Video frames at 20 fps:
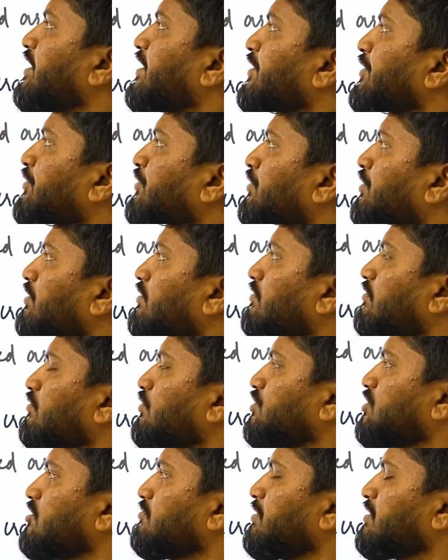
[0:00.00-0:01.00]
radio,
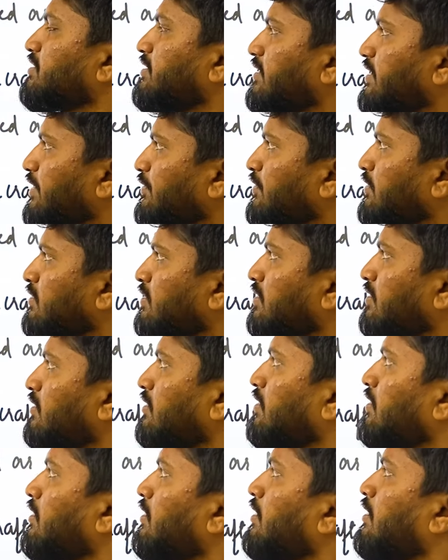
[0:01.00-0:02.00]
question number 31,
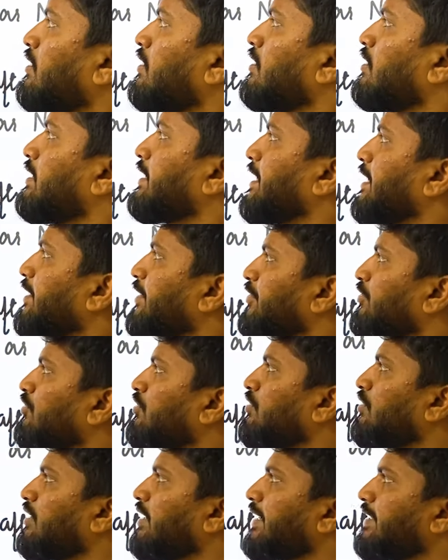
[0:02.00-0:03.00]

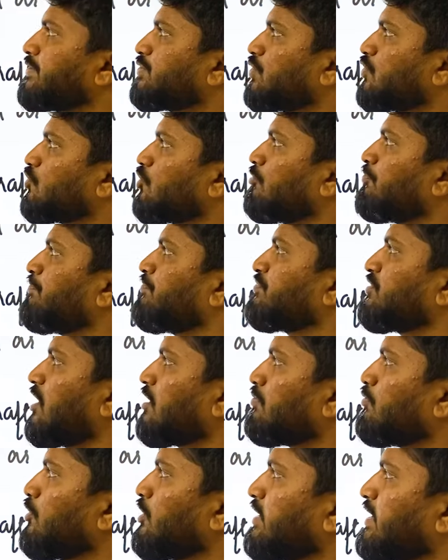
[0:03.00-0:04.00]
radioisotope
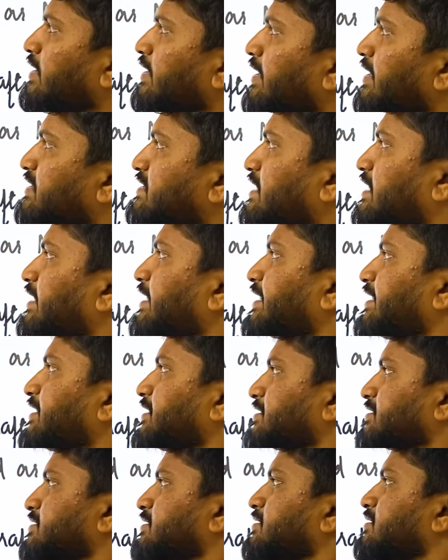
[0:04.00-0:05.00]
thermoelectric
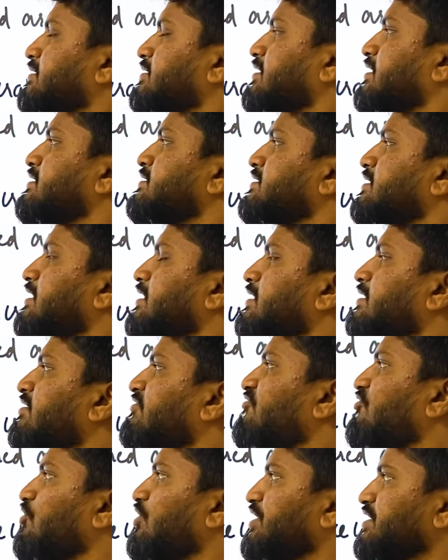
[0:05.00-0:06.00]
generators. Consider the
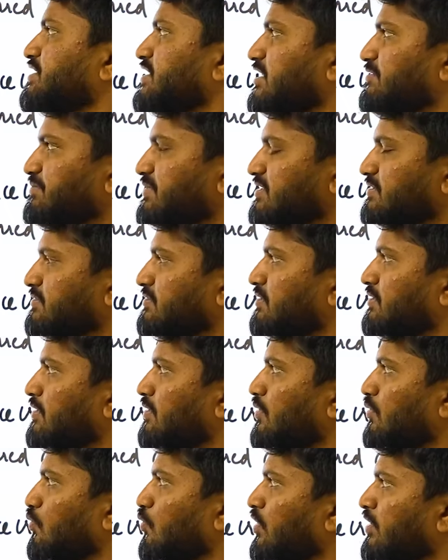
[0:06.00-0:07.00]
following statements.
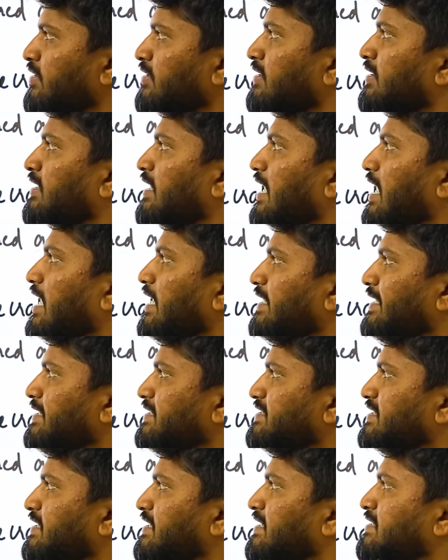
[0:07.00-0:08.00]
One,
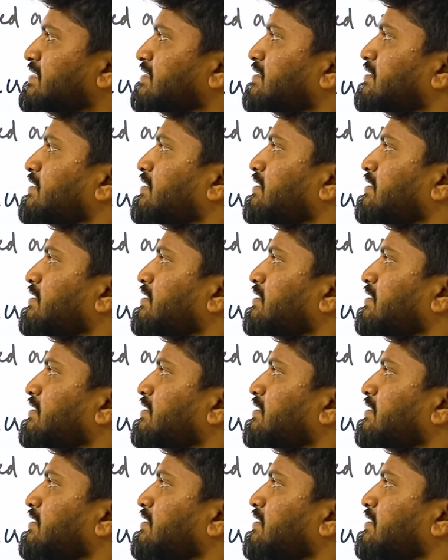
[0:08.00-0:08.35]
RTGs